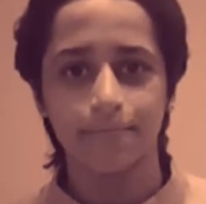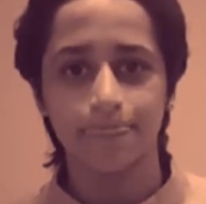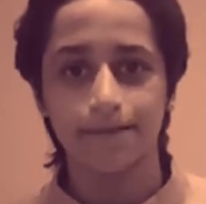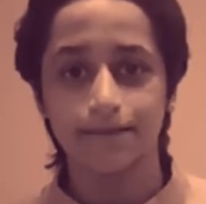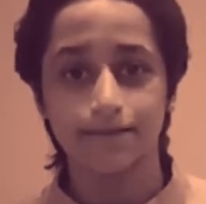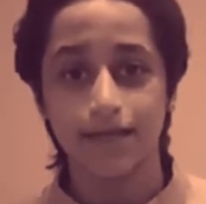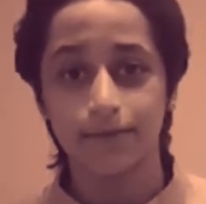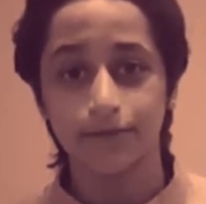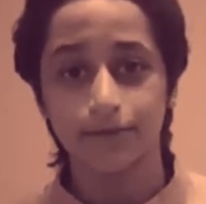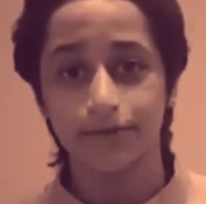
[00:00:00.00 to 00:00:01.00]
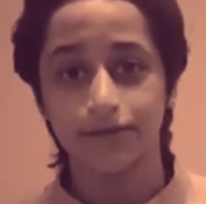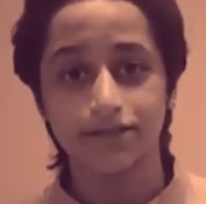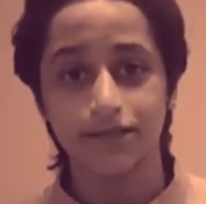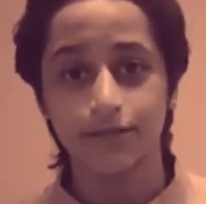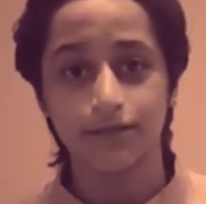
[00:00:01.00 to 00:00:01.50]
disabled
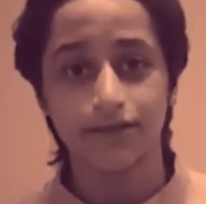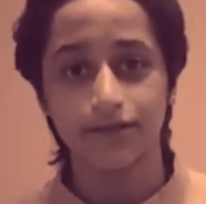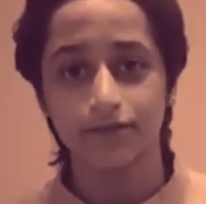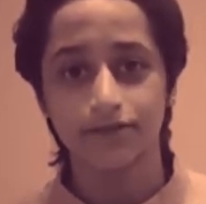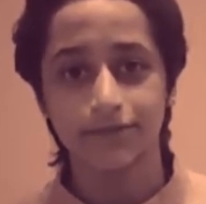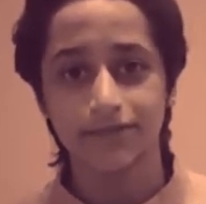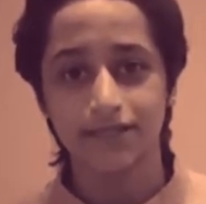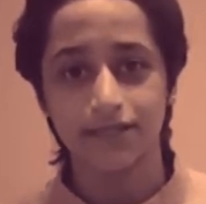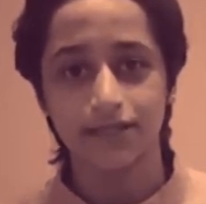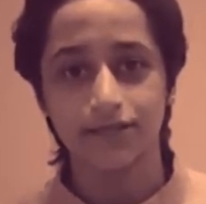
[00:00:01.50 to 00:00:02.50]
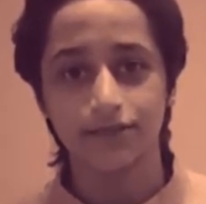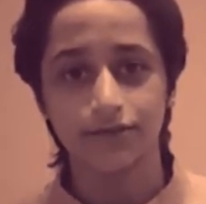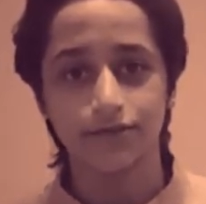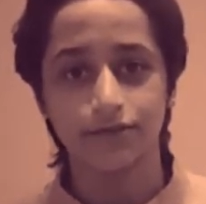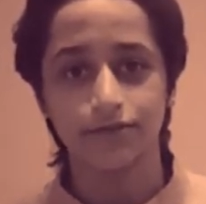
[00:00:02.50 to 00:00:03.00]
community within the
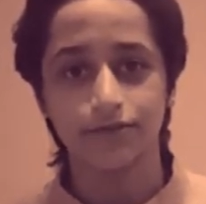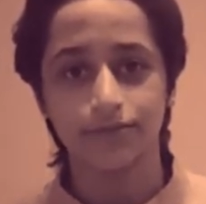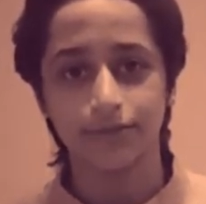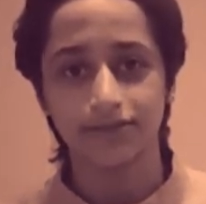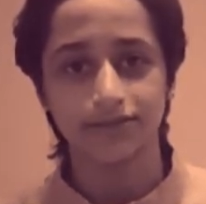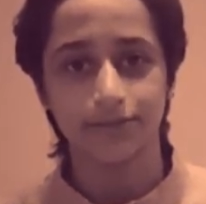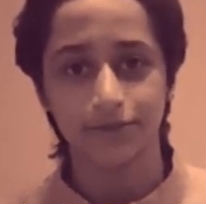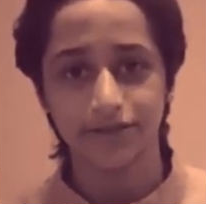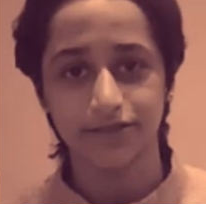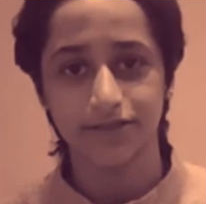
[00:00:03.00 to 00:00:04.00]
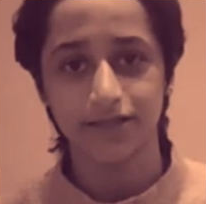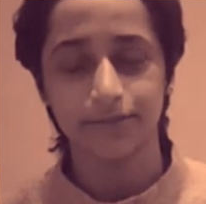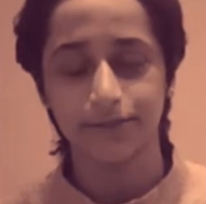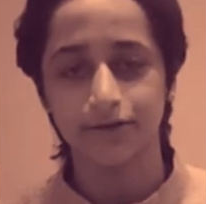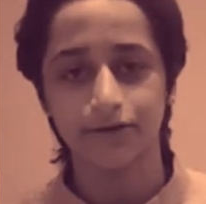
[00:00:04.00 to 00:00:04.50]
LGBTQ plus community,
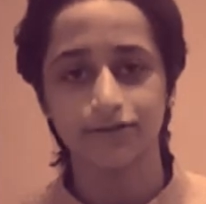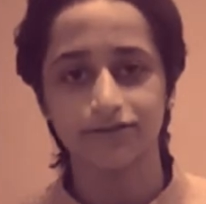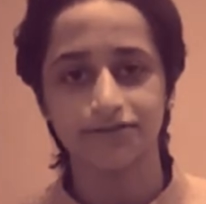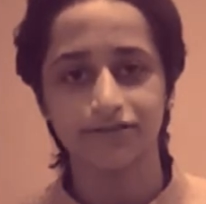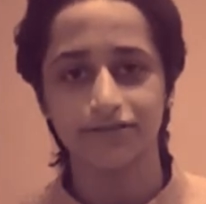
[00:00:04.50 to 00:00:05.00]
because